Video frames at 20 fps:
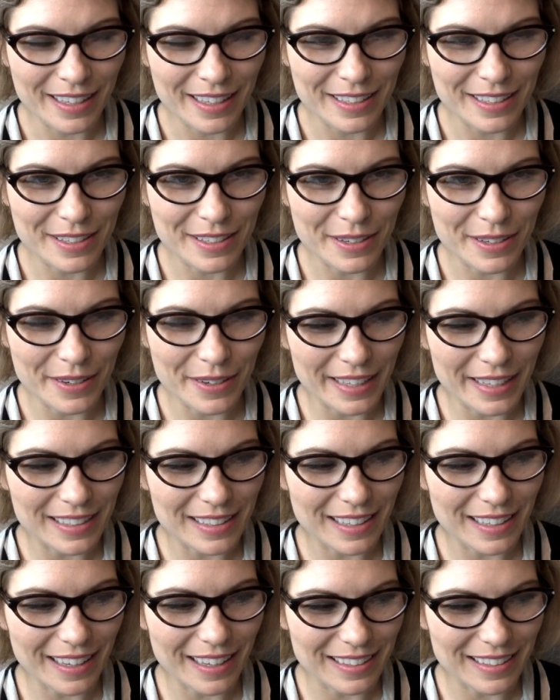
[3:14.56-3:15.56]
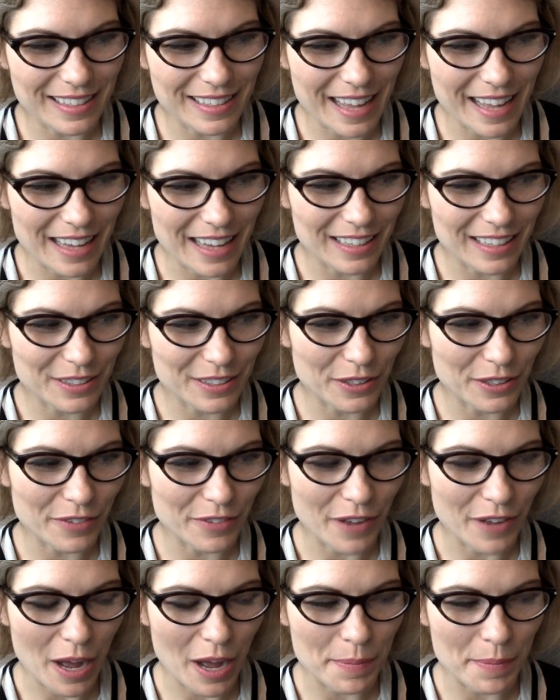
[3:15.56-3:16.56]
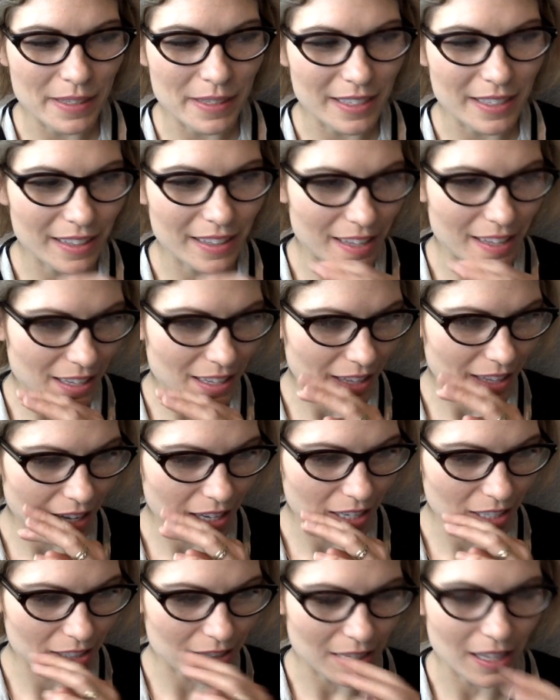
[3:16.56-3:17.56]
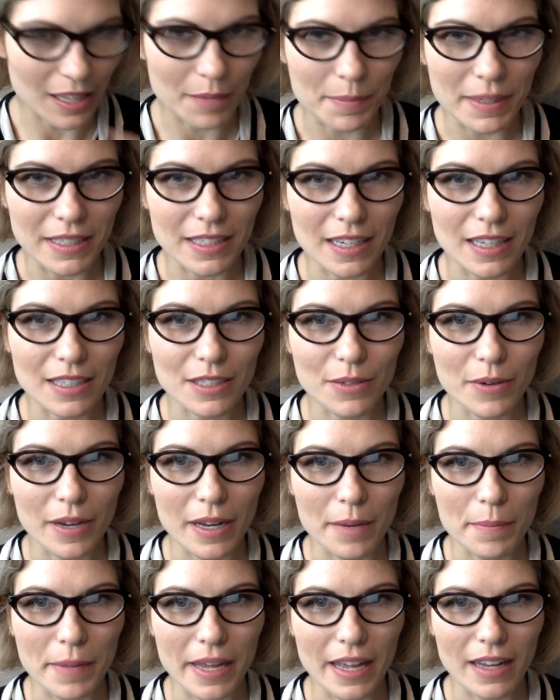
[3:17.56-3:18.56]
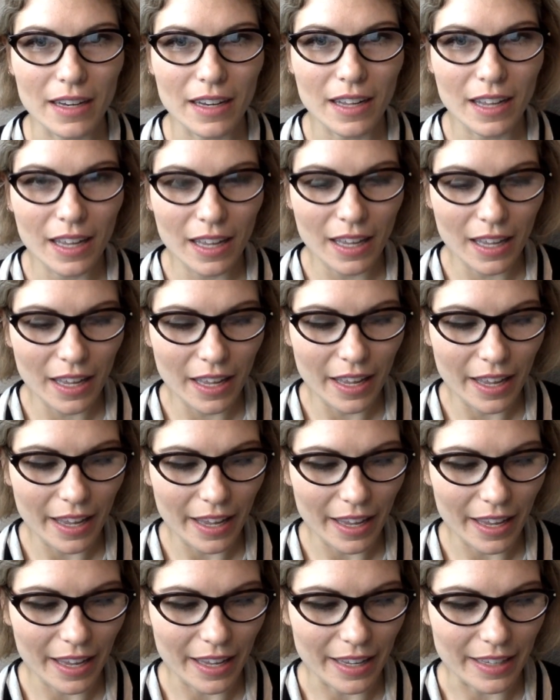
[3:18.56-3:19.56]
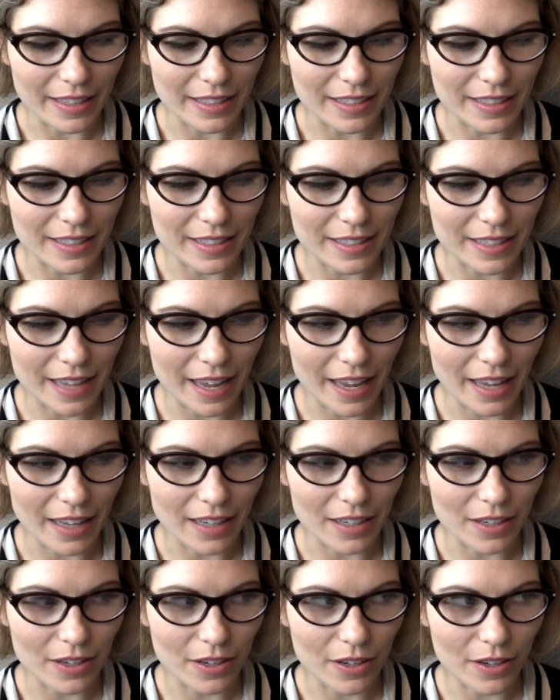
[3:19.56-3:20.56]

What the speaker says: So it's that sort of opposite thing that Solomon does quite a bit, is saying,